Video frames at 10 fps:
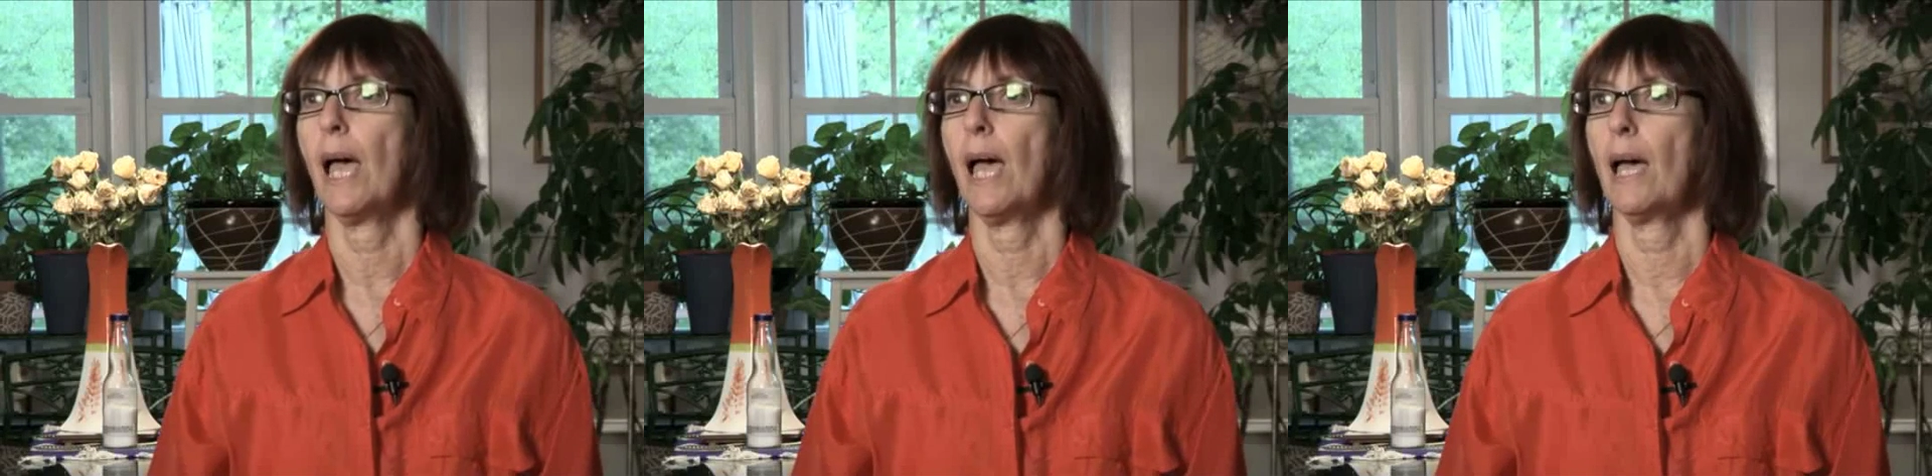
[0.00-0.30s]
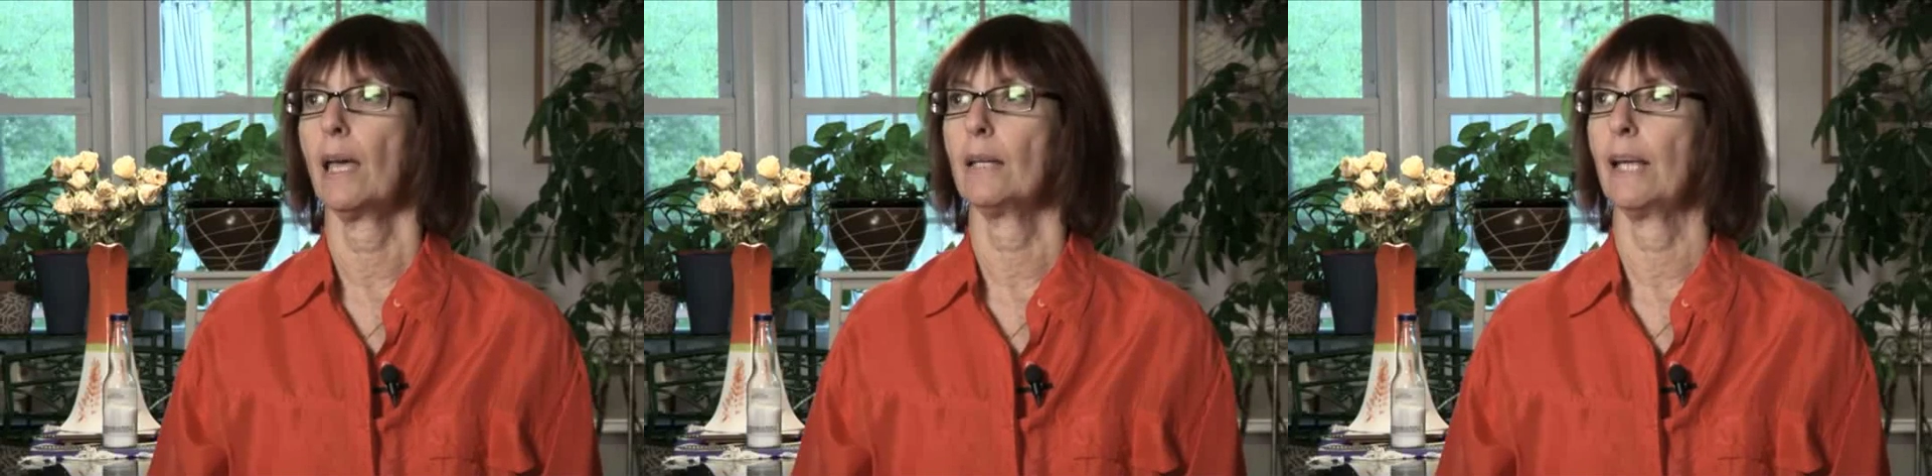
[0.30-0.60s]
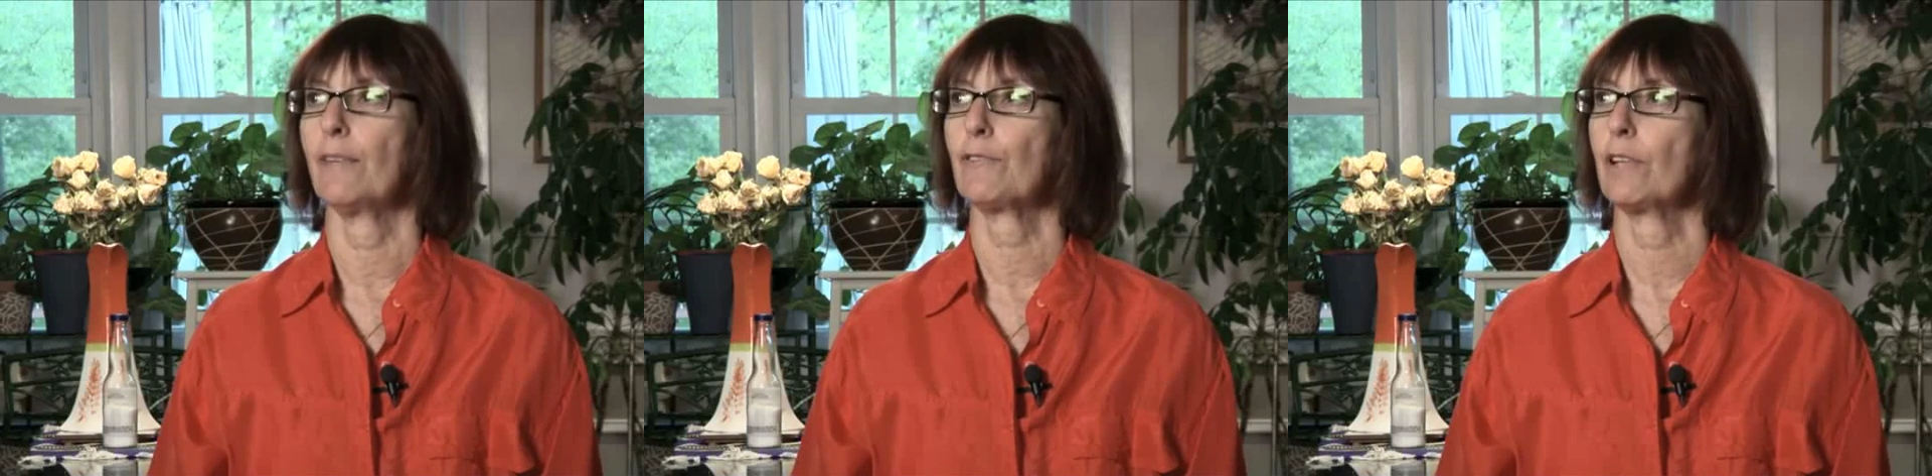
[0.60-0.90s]
and
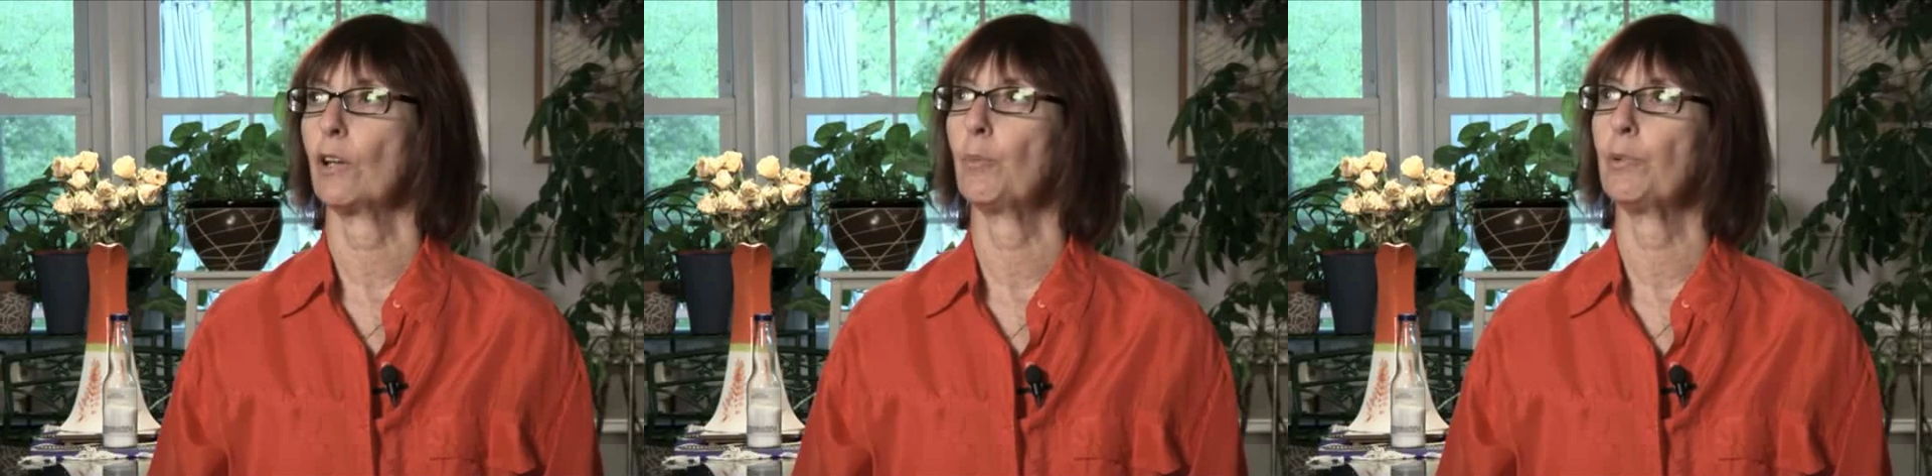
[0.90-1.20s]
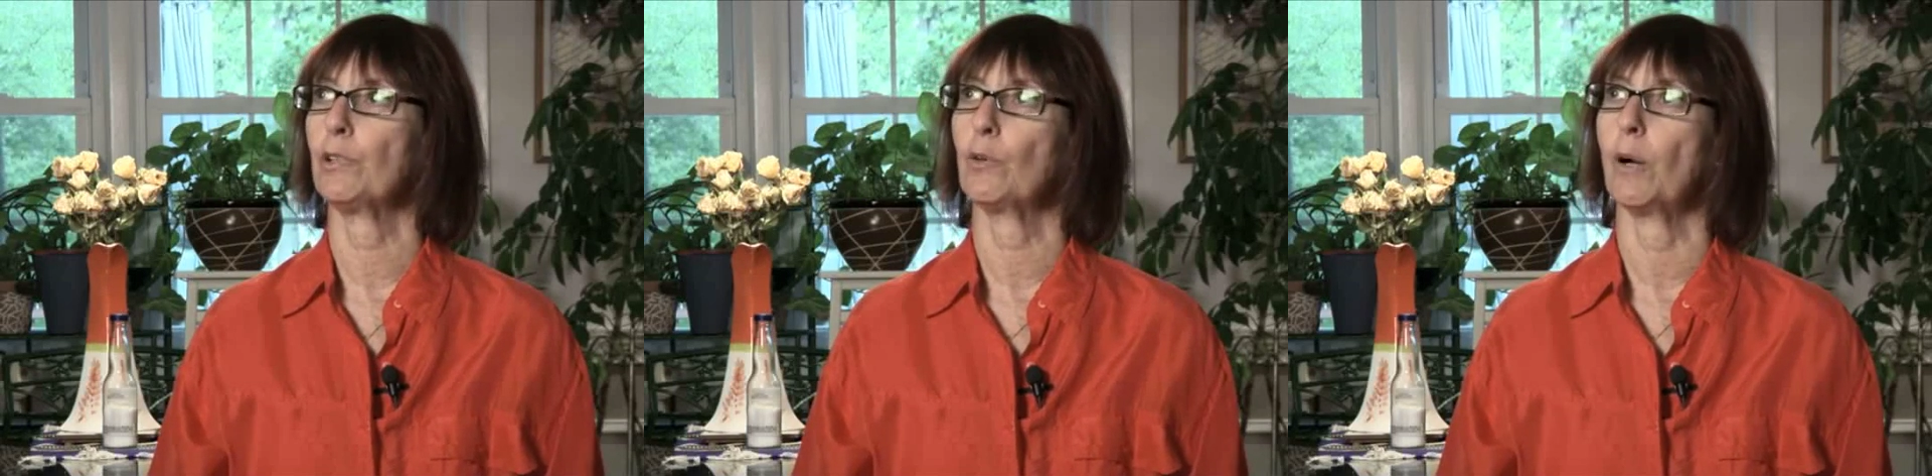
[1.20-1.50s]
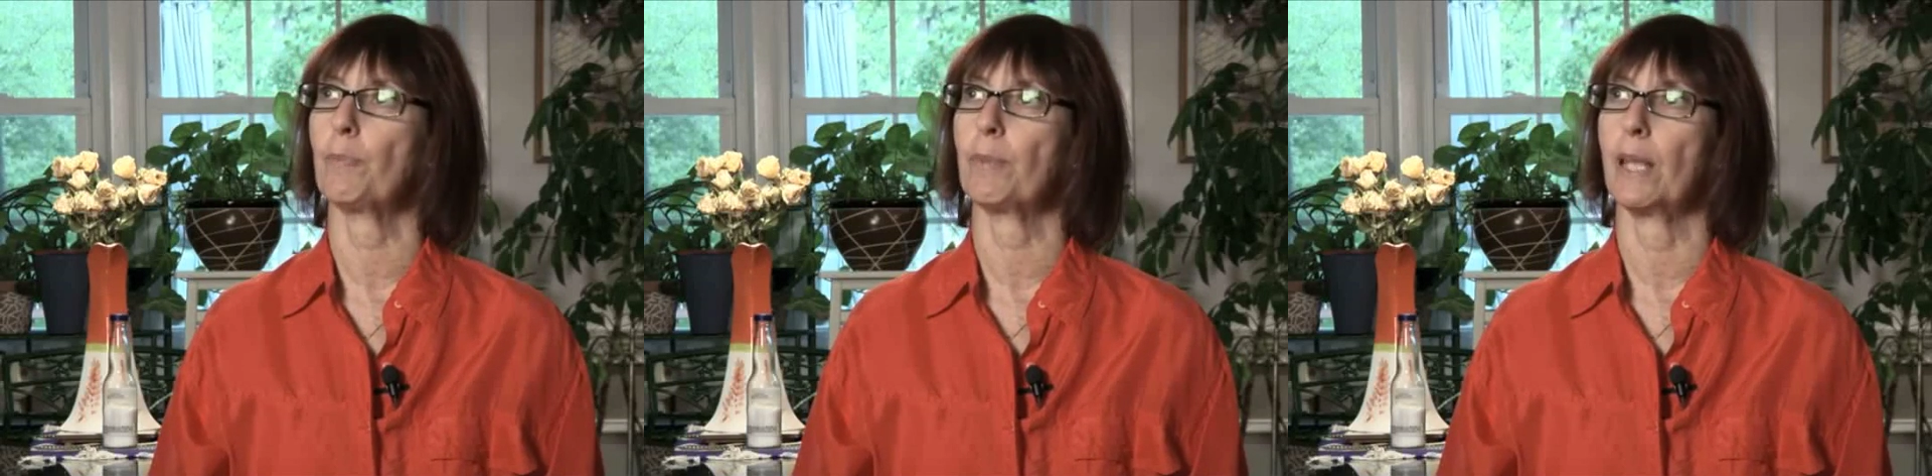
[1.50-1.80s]
after they open you
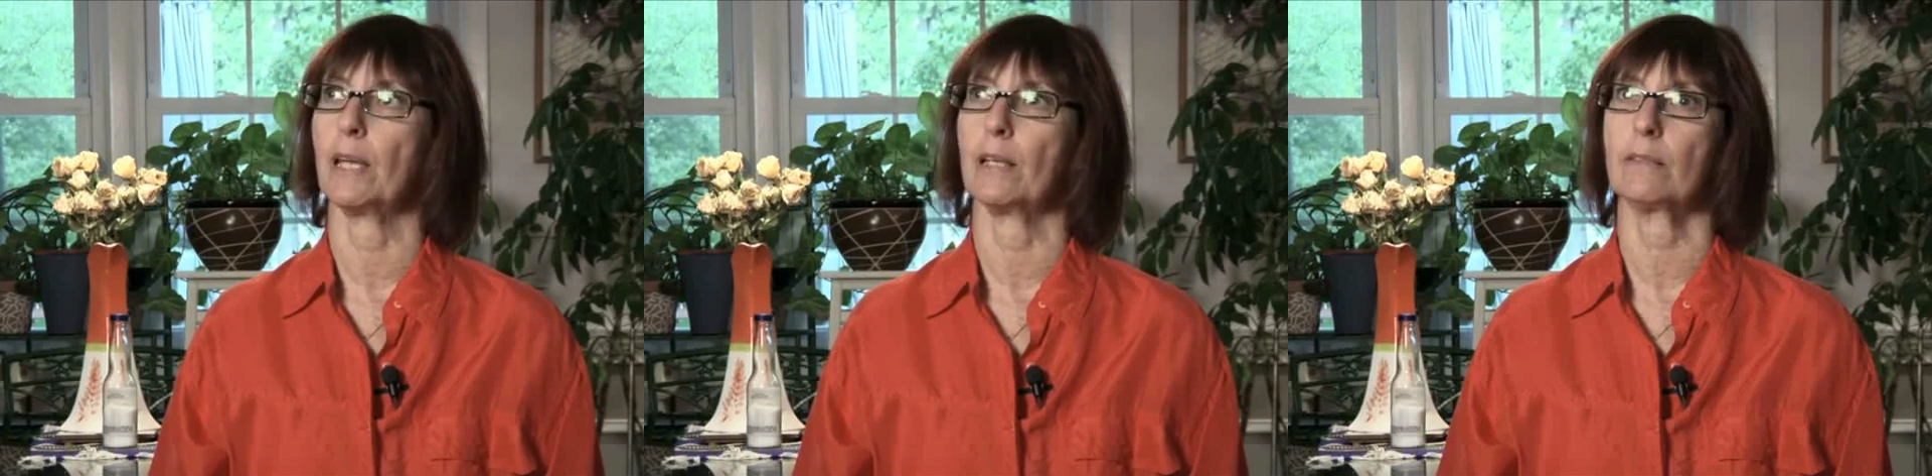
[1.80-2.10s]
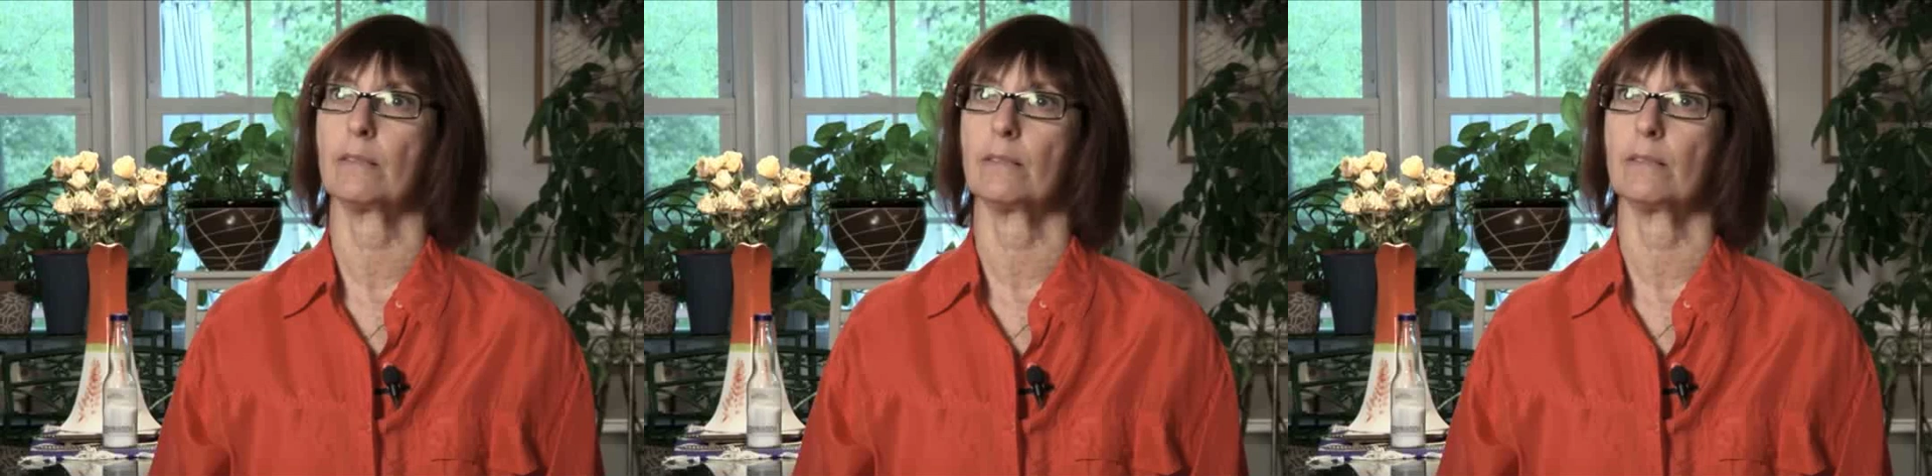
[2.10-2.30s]
up, they